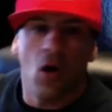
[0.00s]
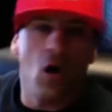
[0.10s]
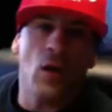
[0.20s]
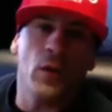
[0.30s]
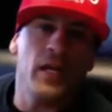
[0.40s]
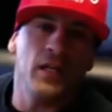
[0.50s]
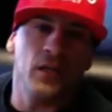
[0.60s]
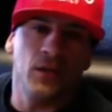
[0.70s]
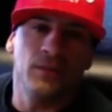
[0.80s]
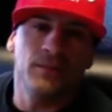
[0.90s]
I read,
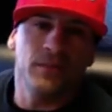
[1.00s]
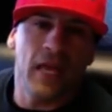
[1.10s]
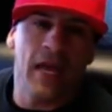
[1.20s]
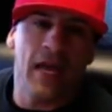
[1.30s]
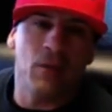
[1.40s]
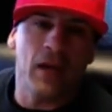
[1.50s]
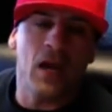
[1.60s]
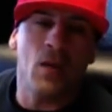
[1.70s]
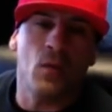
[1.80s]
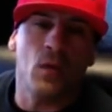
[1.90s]
dude. Yeah, yeah. right now
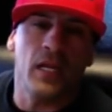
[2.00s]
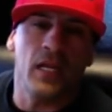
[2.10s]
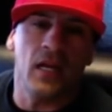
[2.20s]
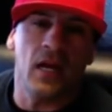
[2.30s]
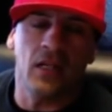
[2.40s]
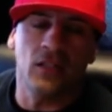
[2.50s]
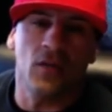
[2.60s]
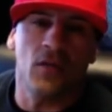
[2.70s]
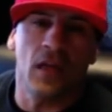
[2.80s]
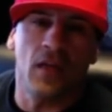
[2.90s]
I'm reading. Uh, so if,
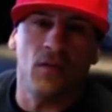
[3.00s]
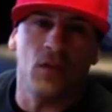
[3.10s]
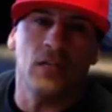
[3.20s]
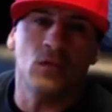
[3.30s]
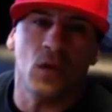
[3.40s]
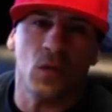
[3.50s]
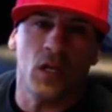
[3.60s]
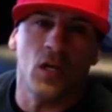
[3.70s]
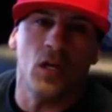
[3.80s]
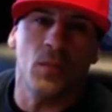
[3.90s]
if, you guys want to read a
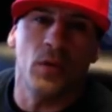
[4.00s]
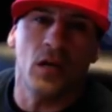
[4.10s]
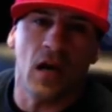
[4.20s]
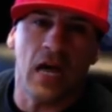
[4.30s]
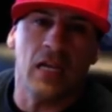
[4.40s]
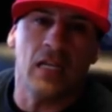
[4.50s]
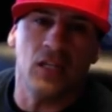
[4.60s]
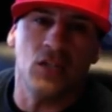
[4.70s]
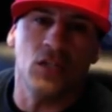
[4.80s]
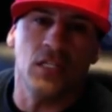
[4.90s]
good book on how to lead
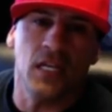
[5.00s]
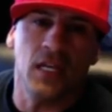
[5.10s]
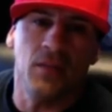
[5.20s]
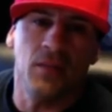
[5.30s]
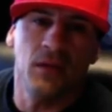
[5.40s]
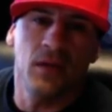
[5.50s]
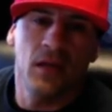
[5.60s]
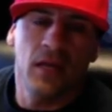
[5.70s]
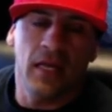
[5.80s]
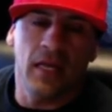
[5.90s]
your team,
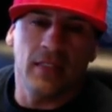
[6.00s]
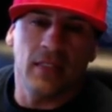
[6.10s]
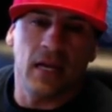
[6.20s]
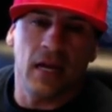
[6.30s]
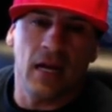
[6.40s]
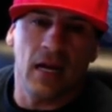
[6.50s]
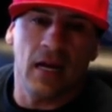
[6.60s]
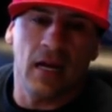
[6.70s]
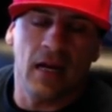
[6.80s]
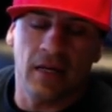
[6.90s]
is
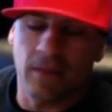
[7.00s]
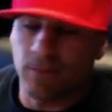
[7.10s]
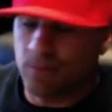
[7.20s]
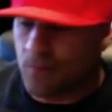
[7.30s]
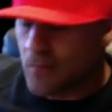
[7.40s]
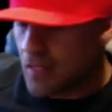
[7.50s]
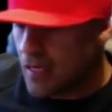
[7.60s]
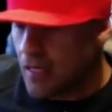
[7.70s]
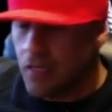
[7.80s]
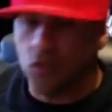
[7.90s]
uh, um, uh,
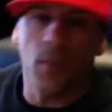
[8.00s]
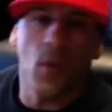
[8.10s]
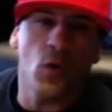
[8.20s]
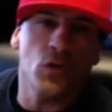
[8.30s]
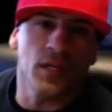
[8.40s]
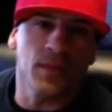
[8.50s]
Extreme Ownership.